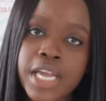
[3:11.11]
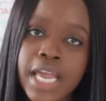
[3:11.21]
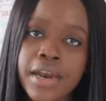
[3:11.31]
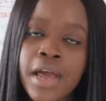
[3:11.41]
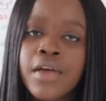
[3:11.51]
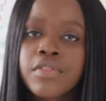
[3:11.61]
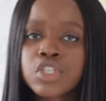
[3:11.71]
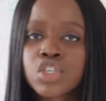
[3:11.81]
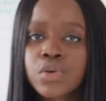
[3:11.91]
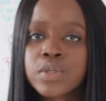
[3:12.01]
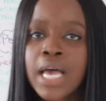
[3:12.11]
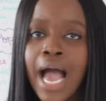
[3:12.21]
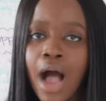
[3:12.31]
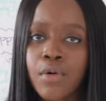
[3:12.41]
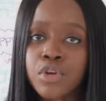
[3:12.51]
Again, this shows
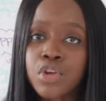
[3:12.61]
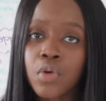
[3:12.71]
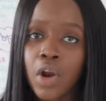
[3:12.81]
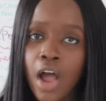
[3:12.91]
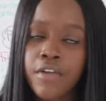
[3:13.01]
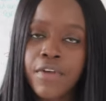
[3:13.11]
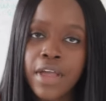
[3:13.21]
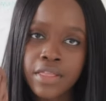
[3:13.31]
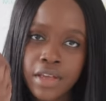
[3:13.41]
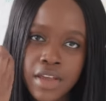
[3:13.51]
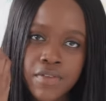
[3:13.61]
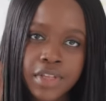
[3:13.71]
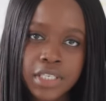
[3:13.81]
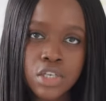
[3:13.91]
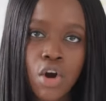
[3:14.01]
how new life, the, even
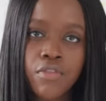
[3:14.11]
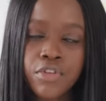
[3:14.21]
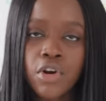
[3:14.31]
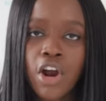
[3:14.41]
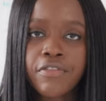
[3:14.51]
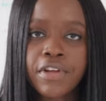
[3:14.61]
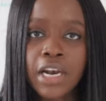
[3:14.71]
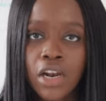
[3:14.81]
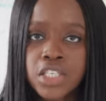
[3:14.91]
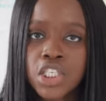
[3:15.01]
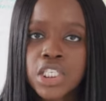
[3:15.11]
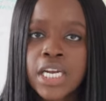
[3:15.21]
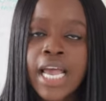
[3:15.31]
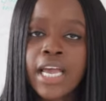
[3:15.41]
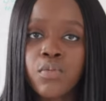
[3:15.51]
the start of new life in London,
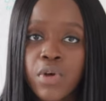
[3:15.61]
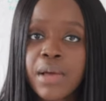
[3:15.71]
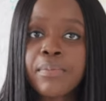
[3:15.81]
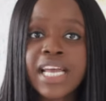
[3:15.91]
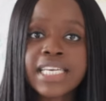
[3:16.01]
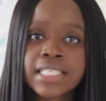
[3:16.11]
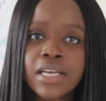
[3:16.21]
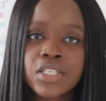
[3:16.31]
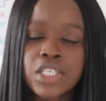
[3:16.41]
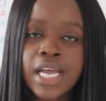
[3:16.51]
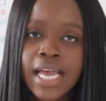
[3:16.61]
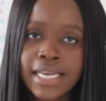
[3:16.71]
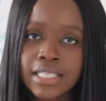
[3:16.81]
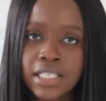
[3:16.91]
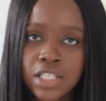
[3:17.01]
in William Blake's London,
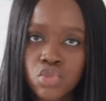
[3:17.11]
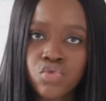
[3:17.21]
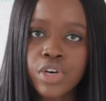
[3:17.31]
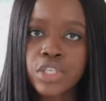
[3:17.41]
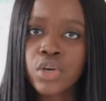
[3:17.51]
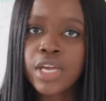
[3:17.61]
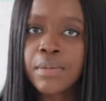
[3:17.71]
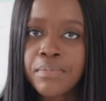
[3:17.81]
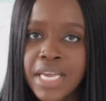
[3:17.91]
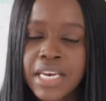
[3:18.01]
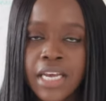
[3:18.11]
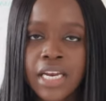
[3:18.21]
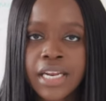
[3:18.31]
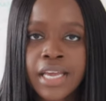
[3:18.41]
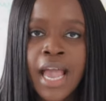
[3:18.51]
is destroyed
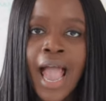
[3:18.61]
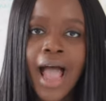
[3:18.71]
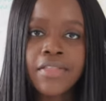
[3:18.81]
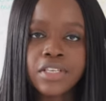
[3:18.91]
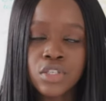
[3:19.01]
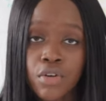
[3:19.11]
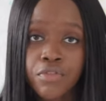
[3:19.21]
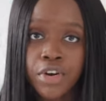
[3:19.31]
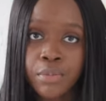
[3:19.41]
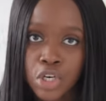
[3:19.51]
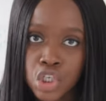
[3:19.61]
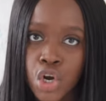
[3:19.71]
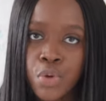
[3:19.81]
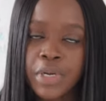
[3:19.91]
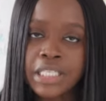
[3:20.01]
immediately, and there's not very much
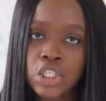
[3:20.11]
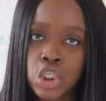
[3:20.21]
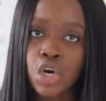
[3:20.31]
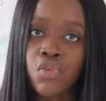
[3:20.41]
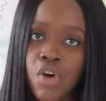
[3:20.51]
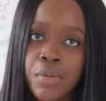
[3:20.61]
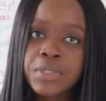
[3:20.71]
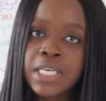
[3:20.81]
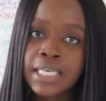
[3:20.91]
hope in such a corrupt